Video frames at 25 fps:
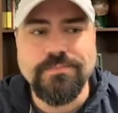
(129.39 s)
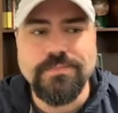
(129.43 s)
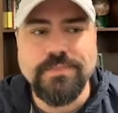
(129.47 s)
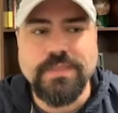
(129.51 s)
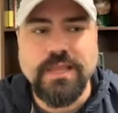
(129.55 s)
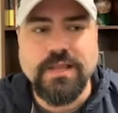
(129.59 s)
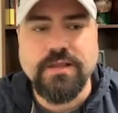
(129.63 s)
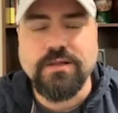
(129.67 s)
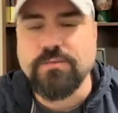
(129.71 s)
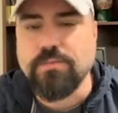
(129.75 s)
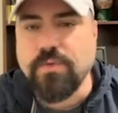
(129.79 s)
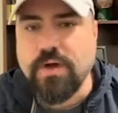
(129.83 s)

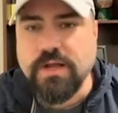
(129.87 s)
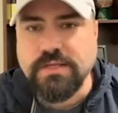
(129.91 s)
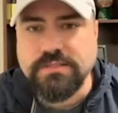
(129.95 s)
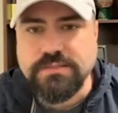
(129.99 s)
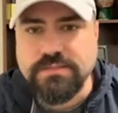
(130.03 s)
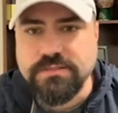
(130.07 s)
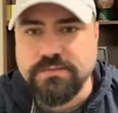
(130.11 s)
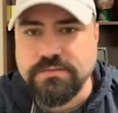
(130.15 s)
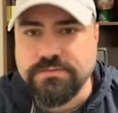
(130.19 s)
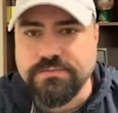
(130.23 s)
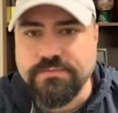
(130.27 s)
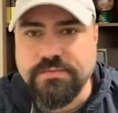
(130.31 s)
they could
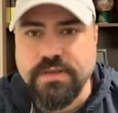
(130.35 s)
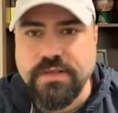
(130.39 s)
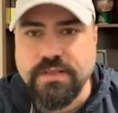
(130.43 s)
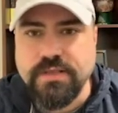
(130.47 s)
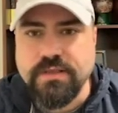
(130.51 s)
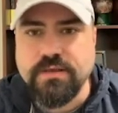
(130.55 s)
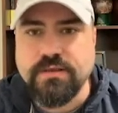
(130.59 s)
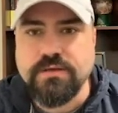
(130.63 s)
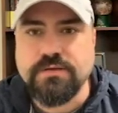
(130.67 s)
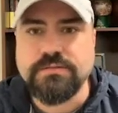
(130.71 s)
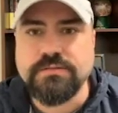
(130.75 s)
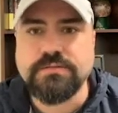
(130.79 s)
watch those
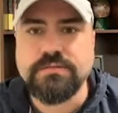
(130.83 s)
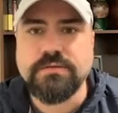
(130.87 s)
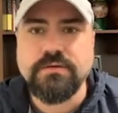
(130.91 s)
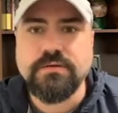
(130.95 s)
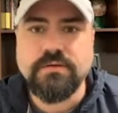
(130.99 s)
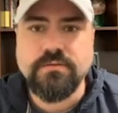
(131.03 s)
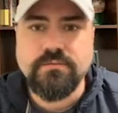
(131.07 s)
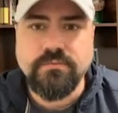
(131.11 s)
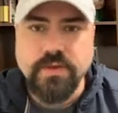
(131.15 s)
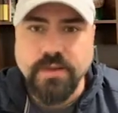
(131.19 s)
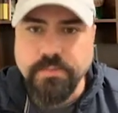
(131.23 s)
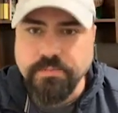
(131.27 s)
videos,
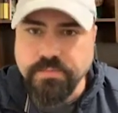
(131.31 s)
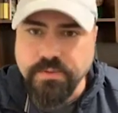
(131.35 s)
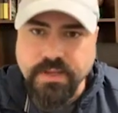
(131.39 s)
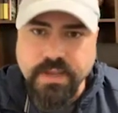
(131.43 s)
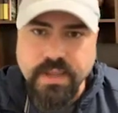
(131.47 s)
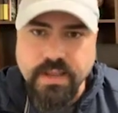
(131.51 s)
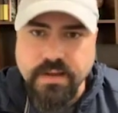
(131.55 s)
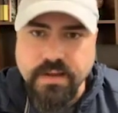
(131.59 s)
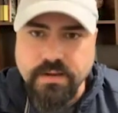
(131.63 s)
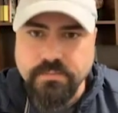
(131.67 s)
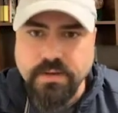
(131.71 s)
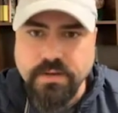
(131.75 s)

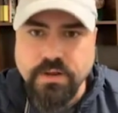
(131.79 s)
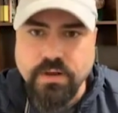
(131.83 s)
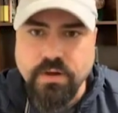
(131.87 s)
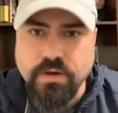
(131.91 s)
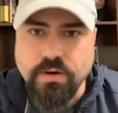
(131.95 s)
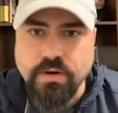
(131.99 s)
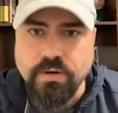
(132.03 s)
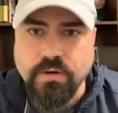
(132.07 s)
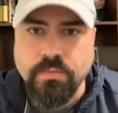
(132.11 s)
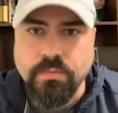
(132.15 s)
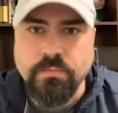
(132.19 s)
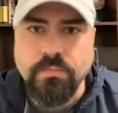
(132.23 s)
replicate them at
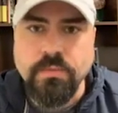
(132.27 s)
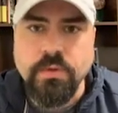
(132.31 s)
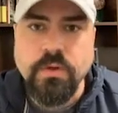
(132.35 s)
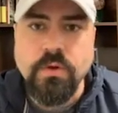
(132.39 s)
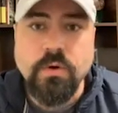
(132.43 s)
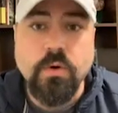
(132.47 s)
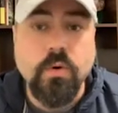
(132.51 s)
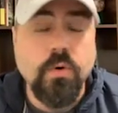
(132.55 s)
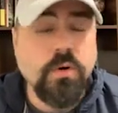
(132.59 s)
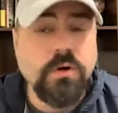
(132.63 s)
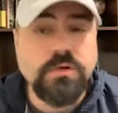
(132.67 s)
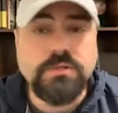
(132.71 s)
home,
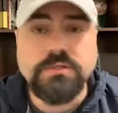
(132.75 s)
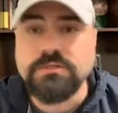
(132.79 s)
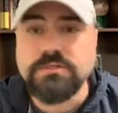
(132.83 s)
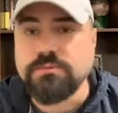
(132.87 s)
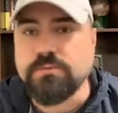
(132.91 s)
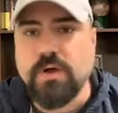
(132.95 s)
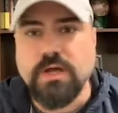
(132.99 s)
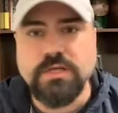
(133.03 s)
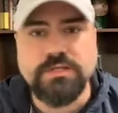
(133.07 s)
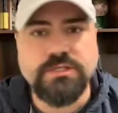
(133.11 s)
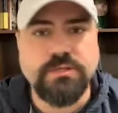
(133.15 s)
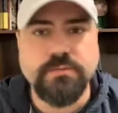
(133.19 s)
or just
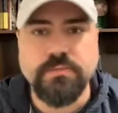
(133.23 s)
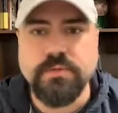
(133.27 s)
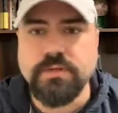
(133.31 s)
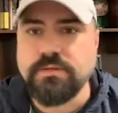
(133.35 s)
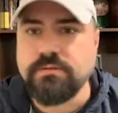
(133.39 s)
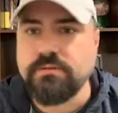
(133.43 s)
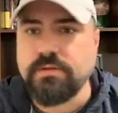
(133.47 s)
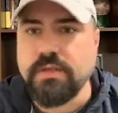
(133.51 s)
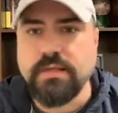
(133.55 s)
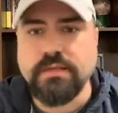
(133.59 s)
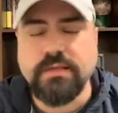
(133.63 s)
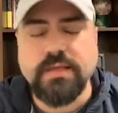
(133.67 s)
watch them
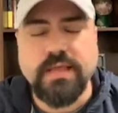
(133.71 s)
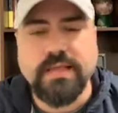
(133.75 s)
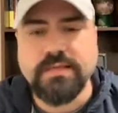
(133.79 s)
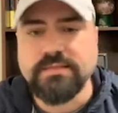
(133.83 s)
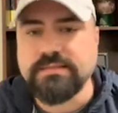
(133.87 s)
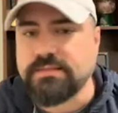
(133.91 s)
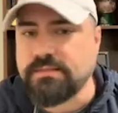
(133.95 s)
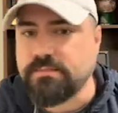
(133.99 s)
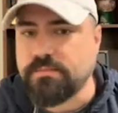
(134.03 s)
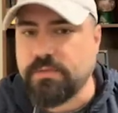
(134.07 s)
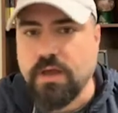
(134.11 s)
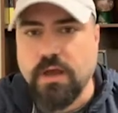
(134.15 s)
and gain
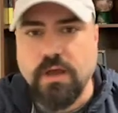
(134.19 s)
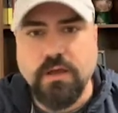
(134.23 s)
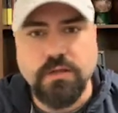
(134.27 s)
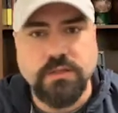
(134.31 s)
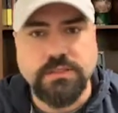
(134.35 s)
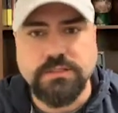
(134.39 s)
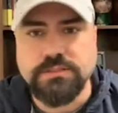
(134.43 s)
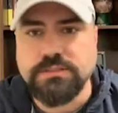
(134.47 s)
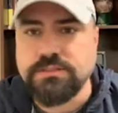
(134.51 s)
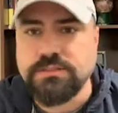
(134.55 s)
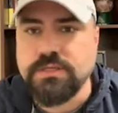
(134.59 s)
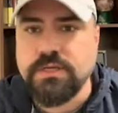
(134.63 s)
some
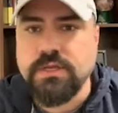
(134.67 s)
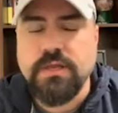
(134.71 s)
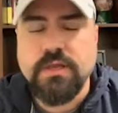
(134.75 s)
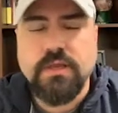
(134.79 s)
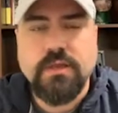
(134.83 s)
knowledge.